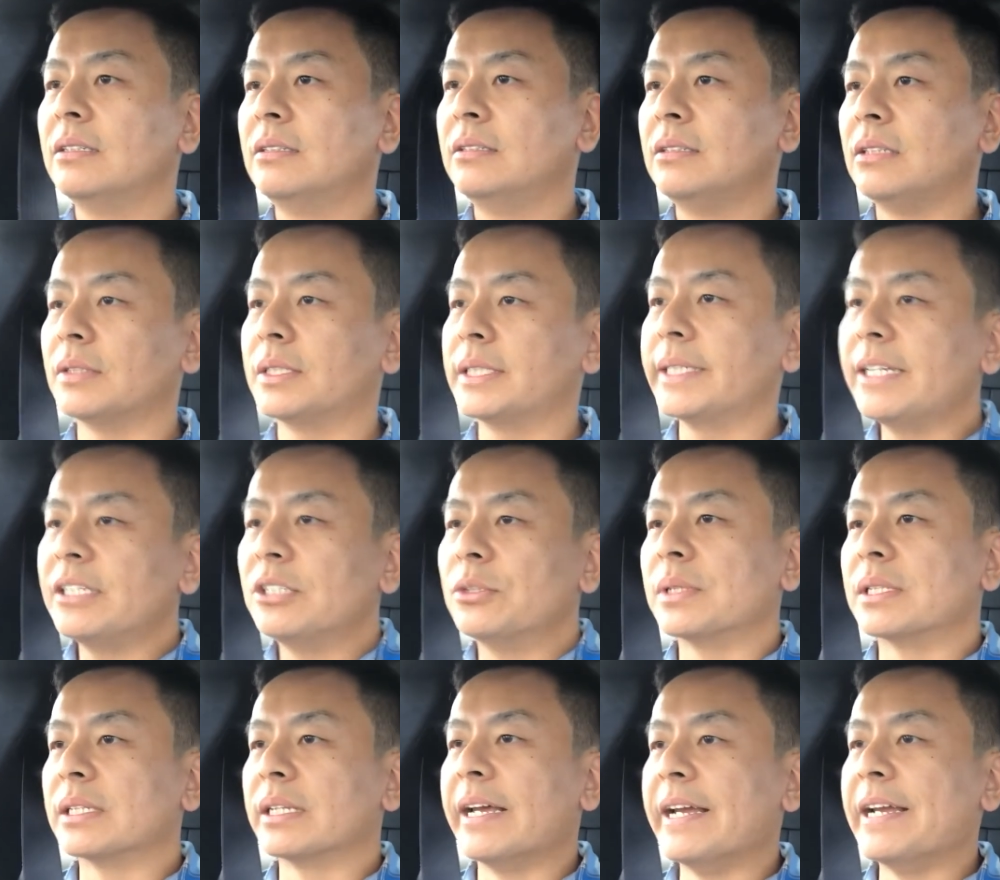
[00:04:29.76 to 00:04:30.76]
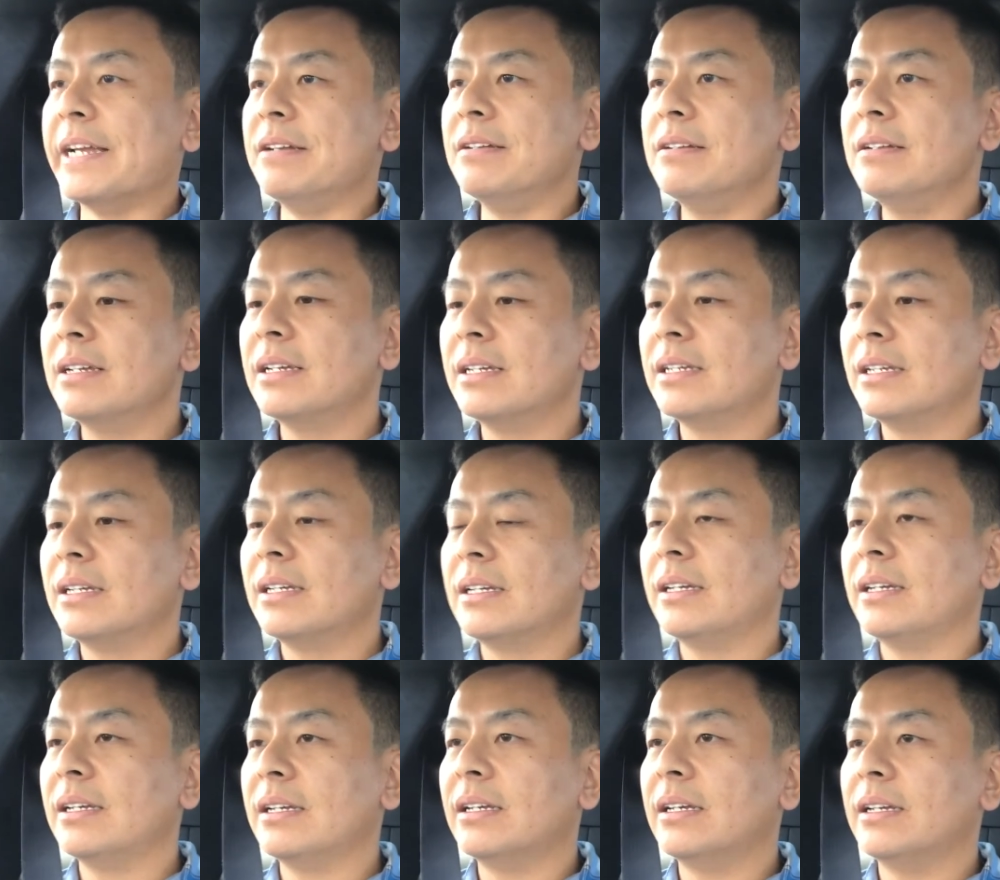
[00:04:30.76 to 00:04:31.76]
So it's sticking to its lane,
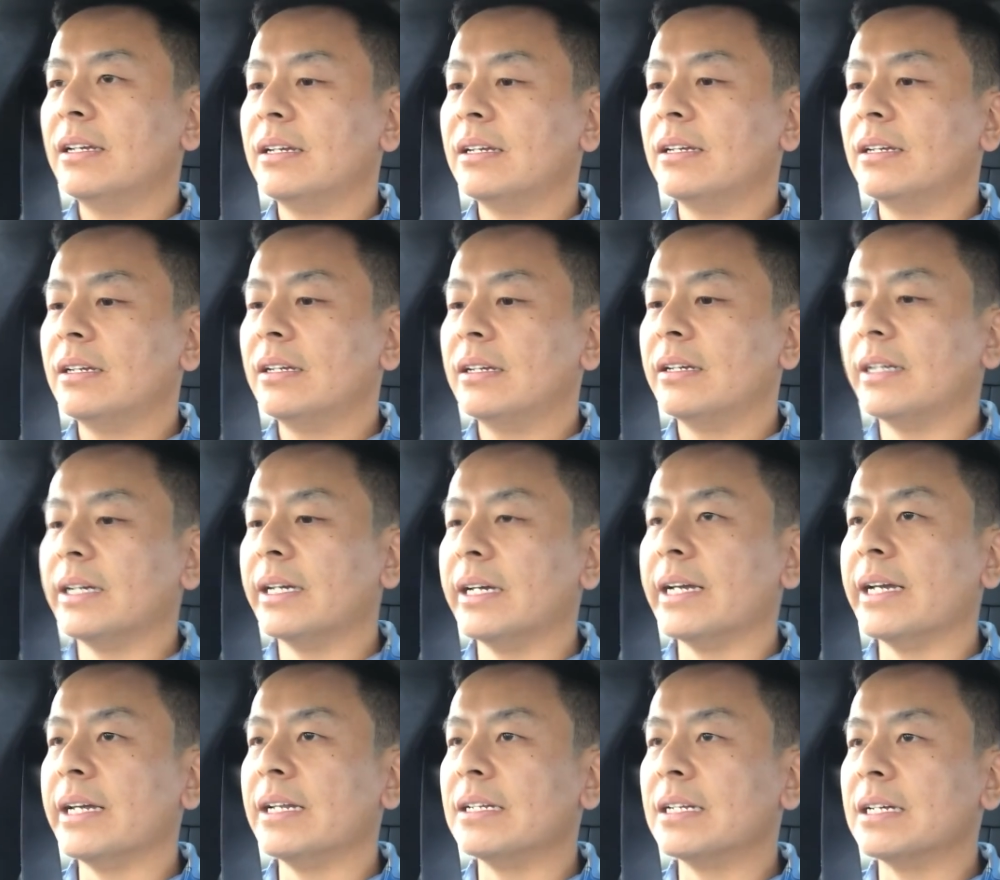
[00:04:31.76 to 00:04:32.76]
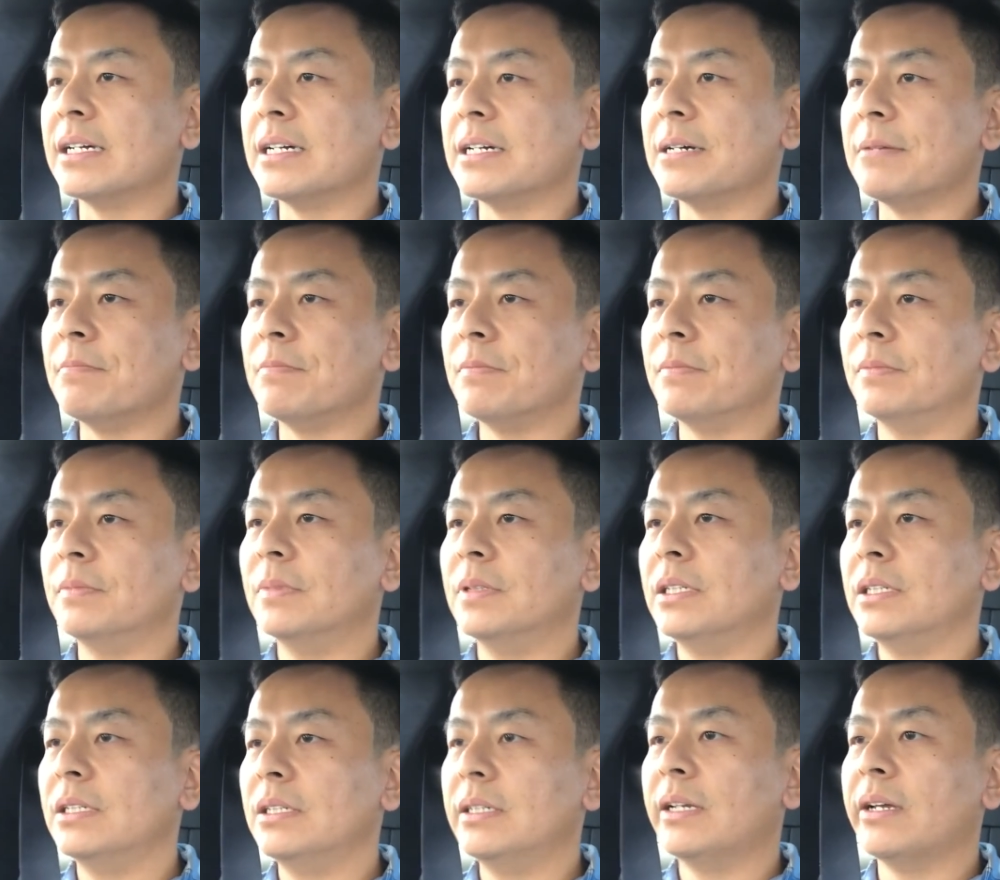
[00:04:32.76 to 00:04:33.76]
and on
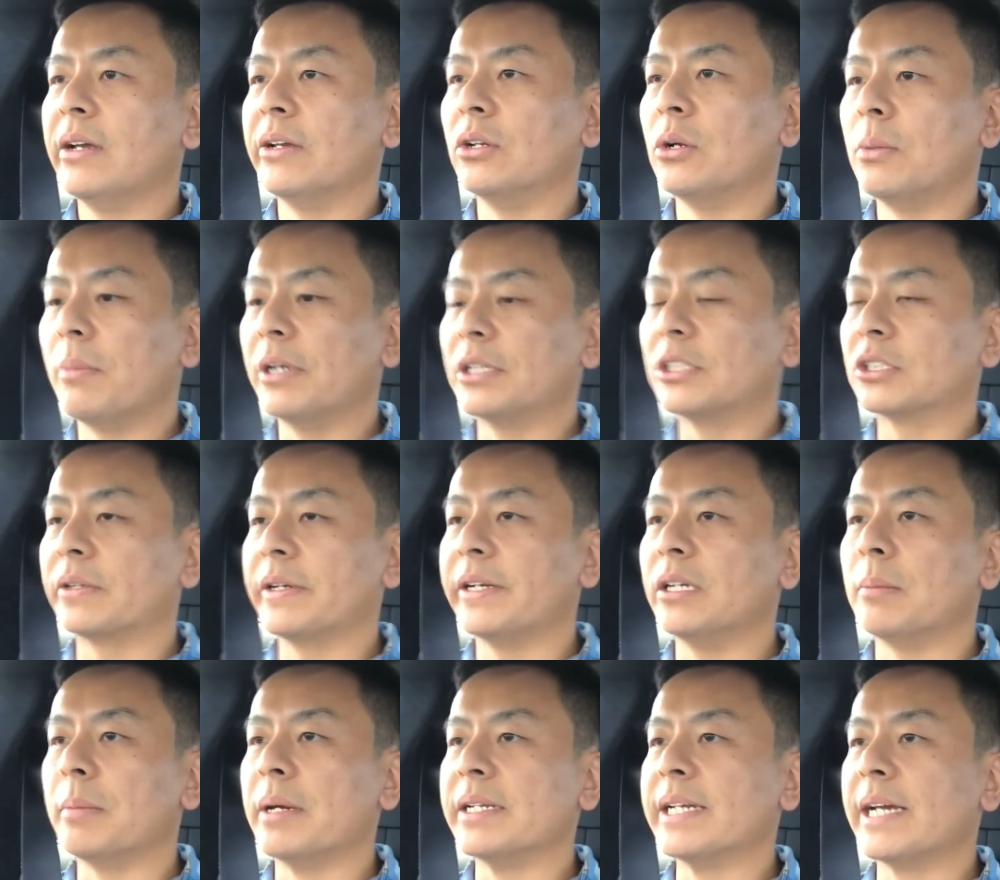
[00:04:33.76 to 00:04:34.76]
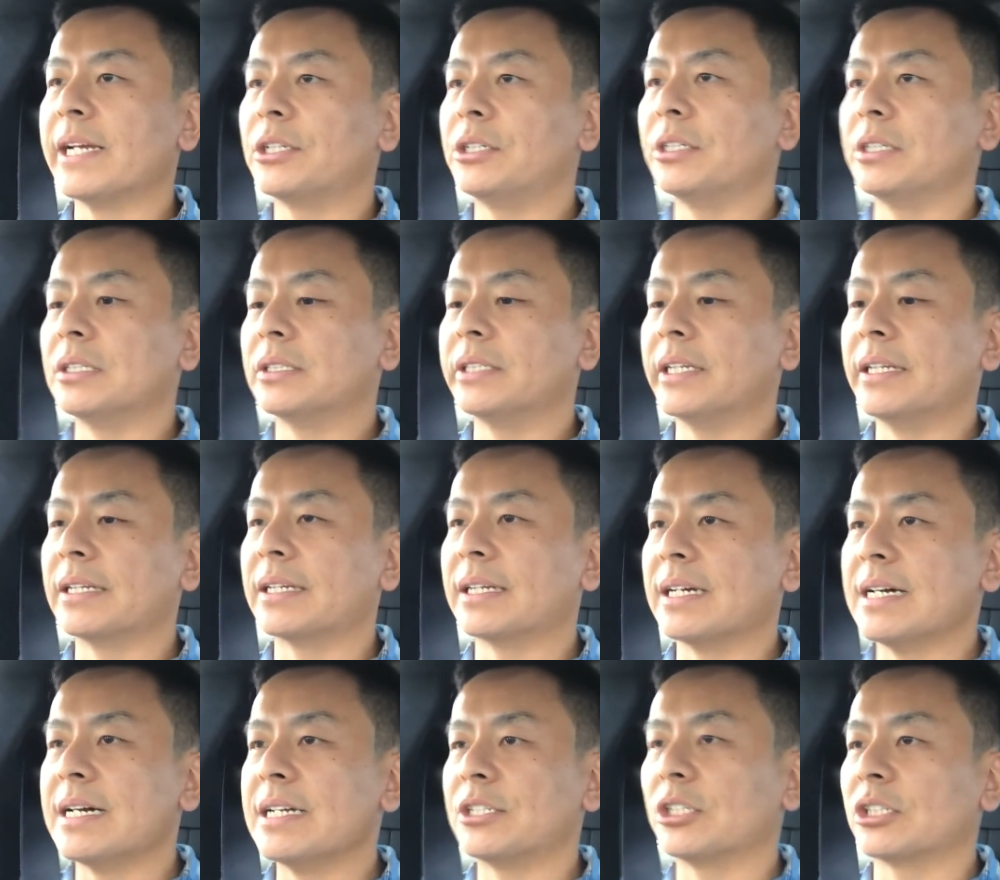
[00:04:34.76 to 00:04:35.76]
my screen on my dash, you can see the
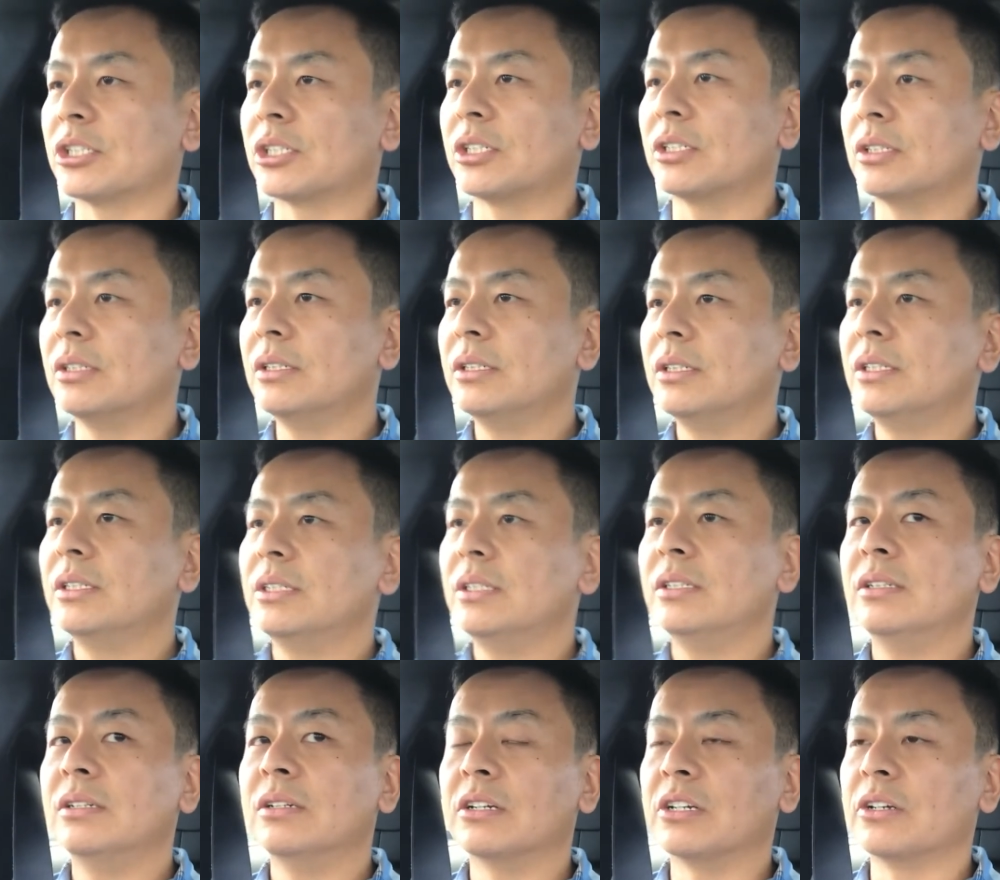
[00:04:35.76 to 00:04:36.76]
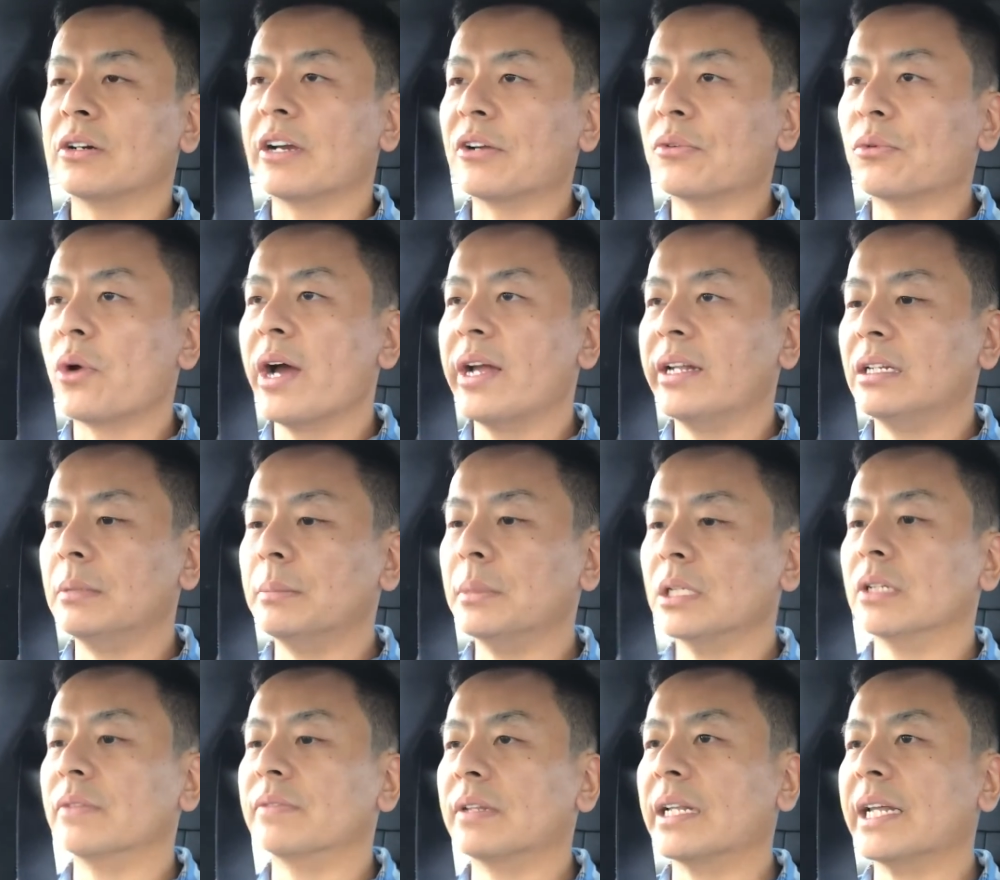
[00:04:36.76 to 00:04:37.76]
car just going right in the
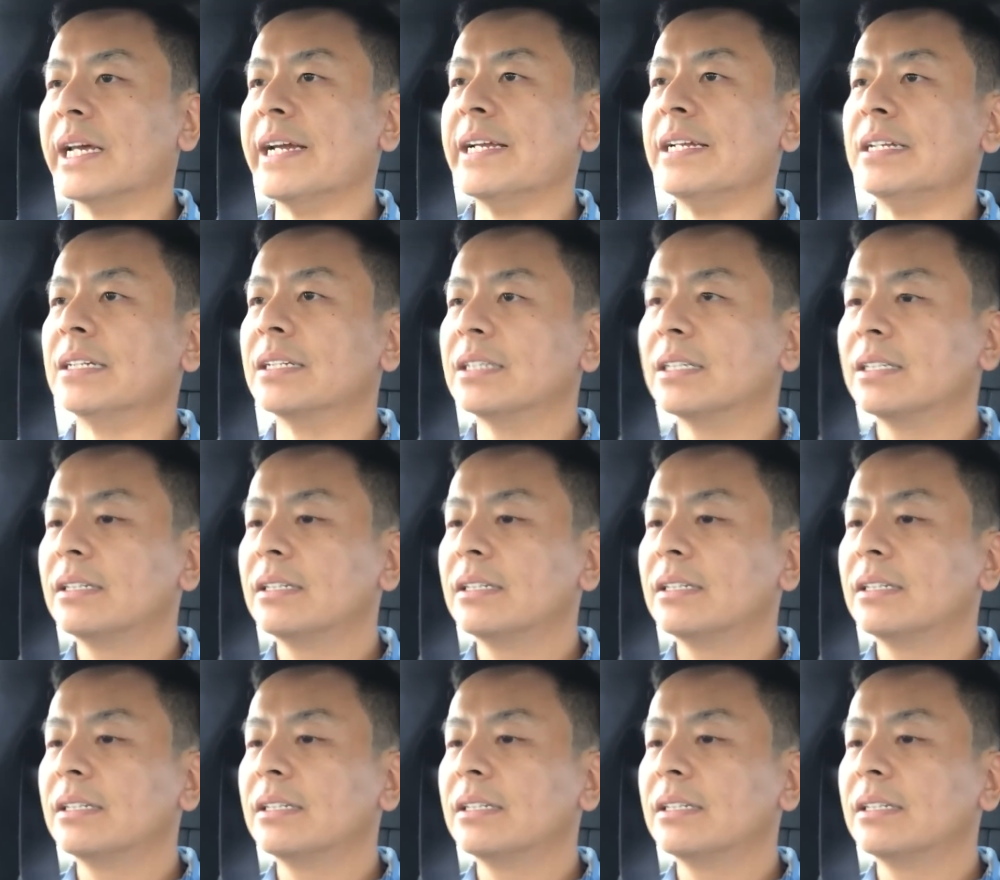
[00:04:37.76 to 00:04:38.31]
middle of the lane.